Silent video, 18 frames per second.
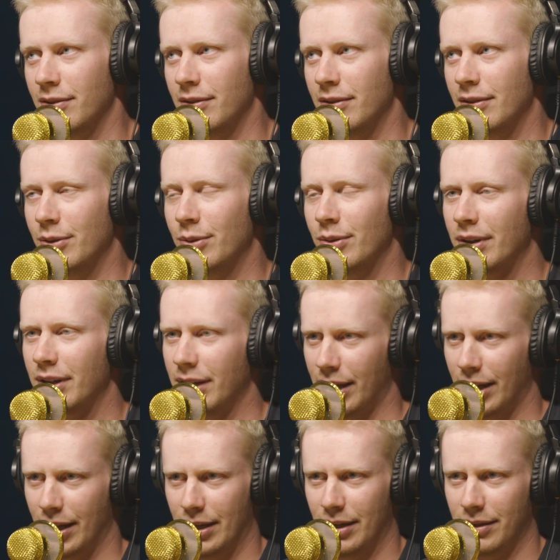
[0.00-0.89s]
You and
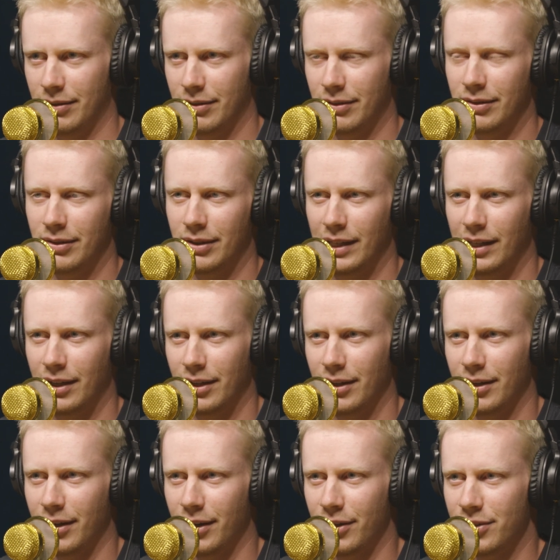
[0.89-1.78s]
I
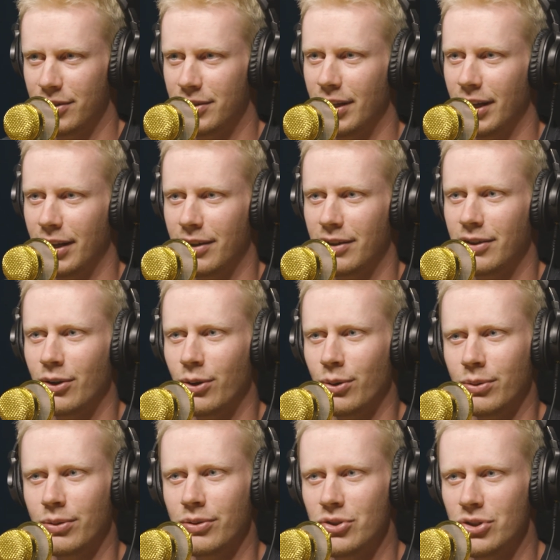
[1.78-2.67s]
are to take
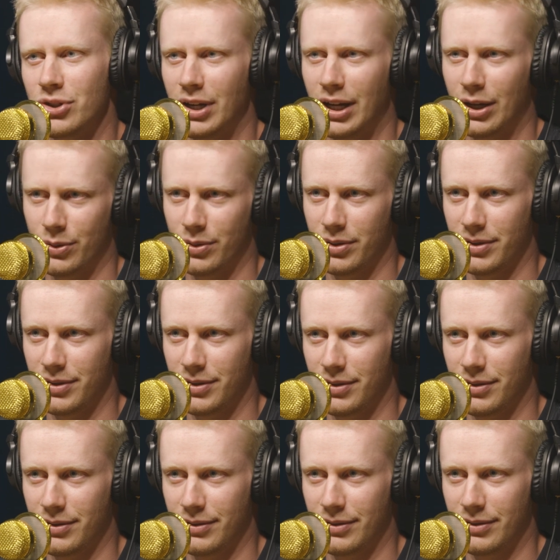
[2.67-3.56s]
cold showers